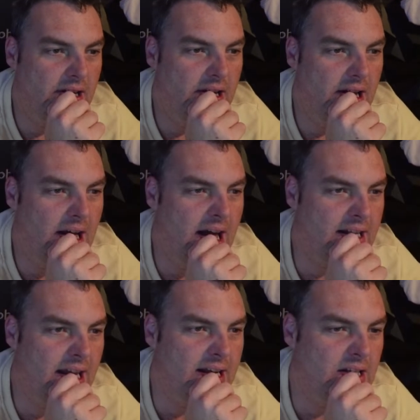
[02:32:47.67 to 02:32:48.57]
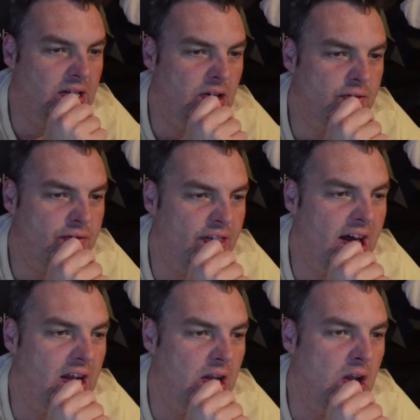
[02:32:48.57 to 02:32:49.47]
Adelaide look for
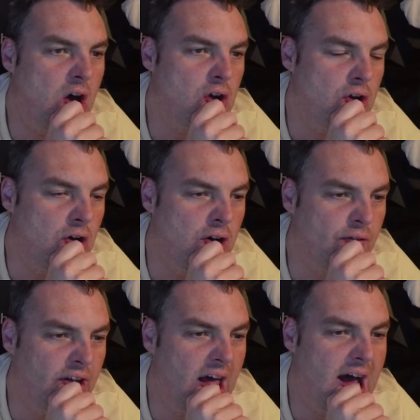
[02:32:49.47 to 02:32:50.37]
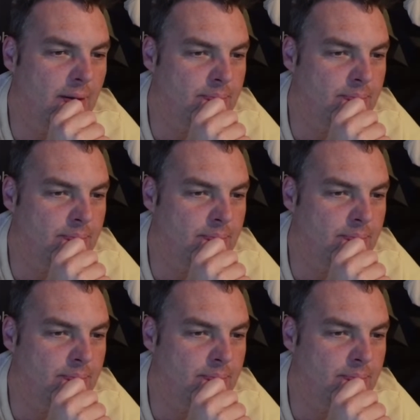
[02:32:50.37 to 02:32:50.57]
that long overlap.